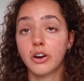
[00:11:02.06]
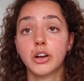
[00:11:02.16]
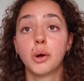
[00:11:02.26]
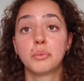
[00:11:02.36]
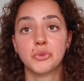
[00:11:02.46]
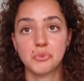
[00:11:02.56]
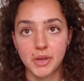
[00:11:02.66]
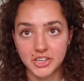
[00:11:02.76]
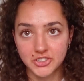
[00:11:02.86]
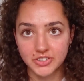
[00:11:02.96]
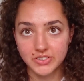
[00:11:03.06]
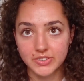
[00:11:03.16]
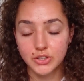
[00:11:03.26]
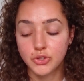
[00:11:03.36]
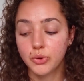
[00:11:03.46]
all comes with patience.
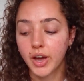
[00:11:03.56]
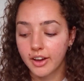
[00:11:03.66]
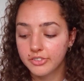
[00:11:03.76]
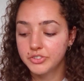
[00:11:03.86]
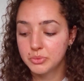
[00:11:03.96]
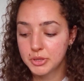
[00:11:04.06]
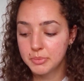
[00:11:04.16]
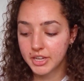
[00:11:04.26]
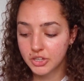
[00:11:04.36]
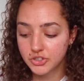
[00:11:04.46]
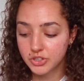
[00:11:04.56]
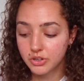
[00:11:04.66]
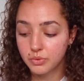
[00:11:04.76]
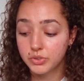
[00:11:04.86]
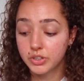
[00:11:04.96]
You have to be
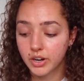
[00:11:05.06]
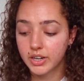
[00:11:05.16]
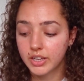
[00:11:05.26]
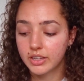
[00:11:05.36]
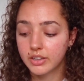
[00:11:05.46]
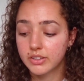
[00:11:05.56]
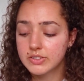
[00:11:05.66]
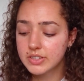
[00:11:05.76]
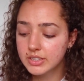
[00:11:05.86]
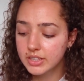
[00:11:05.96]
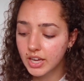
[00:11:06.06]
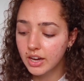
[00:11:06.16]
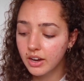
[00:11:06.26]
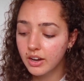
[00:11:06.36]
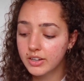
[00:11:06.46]
patient regarding
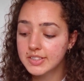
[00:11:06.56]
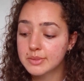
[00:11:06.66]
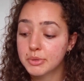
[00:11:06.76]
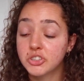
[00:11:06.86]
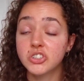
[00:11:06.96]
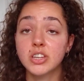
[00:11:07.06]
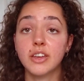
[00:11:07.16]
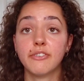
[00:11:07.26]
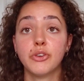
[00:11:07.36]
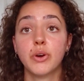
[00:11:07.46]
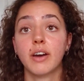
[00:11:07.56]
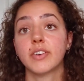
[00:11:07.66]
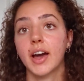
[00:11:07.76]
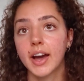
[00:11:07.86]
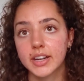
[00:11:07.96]
skincare, especially if you
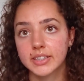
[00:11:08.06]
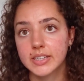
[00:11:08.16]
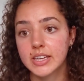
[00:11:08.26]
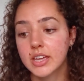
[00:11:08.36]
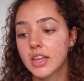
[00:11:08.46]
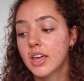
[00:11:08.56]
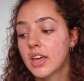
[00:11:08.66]
have acne.